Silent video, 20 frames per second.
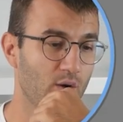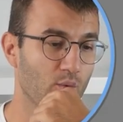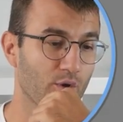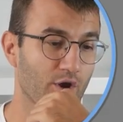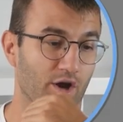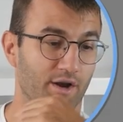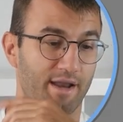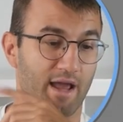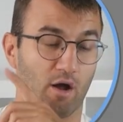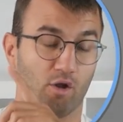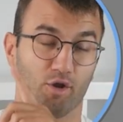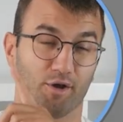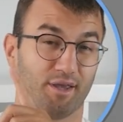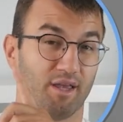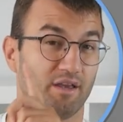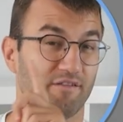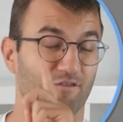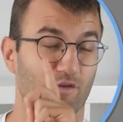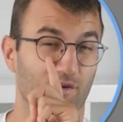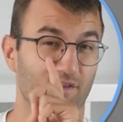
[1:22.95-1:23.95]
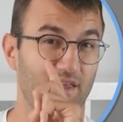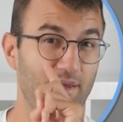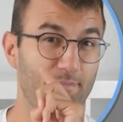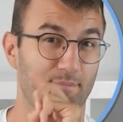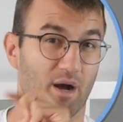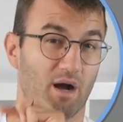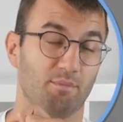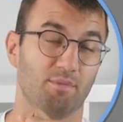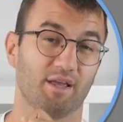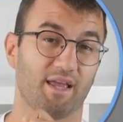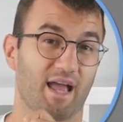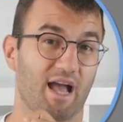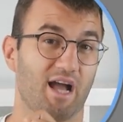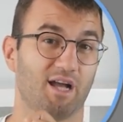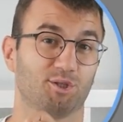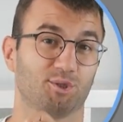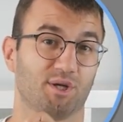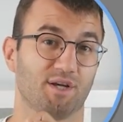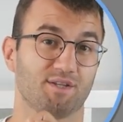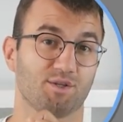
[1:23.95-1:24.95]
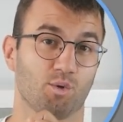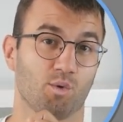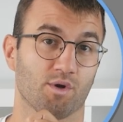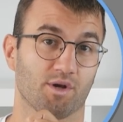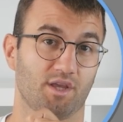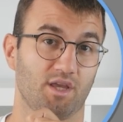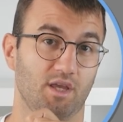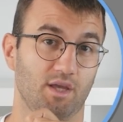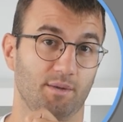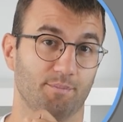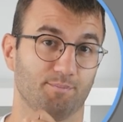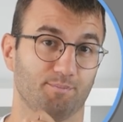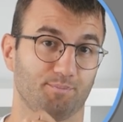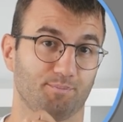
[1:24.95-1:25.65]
We are now looking for the public address or key.